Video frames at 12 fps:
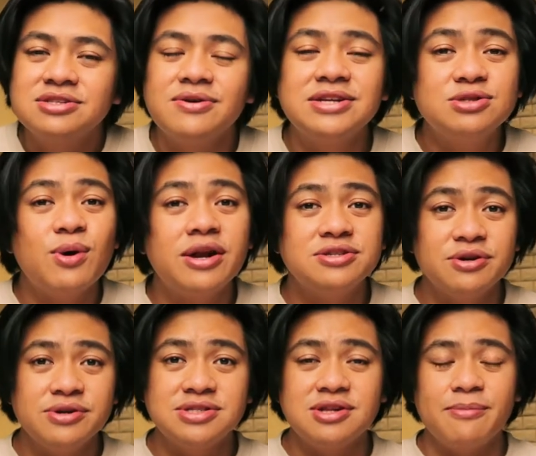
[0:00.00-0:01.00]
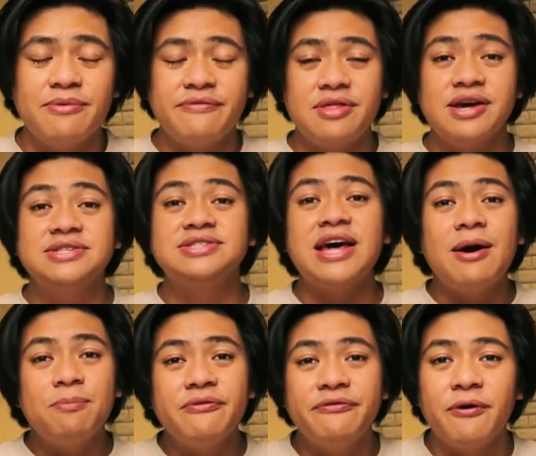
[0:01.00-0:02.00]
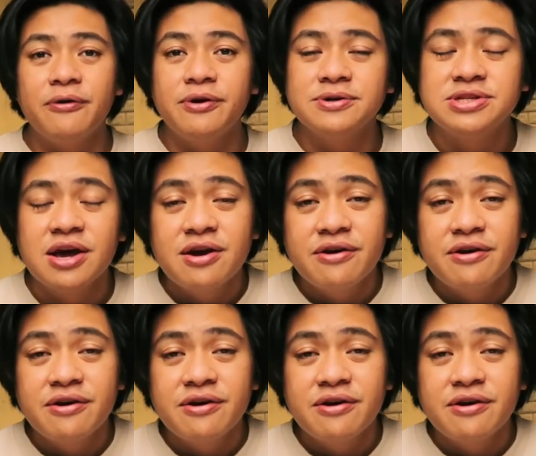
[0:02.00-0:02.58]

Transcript: So I just want to show you some of the sample photos